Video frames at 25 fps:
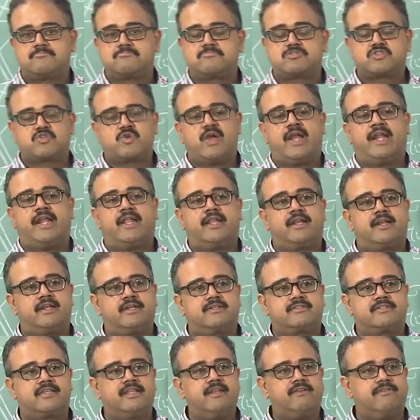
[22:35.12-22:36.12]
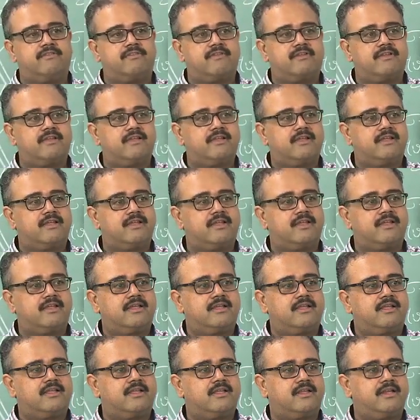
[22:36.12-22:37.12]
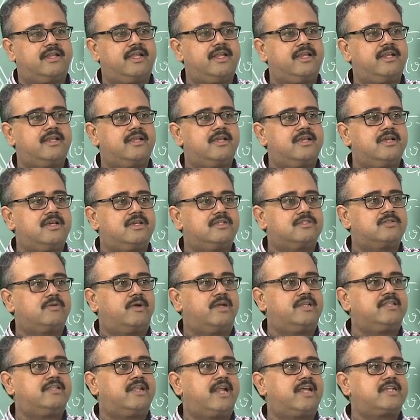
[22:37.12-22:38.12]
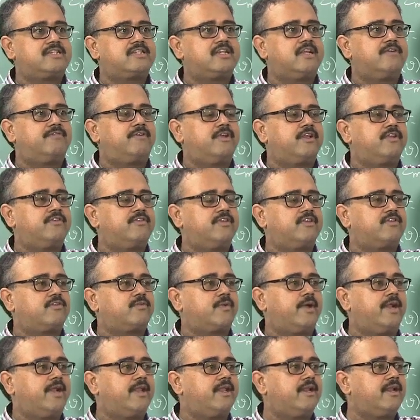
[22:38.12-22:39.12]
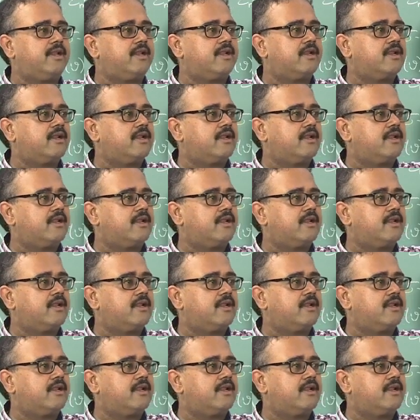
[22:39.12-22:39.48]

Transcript: squared error itself, right? So what is the rationale for using squared error?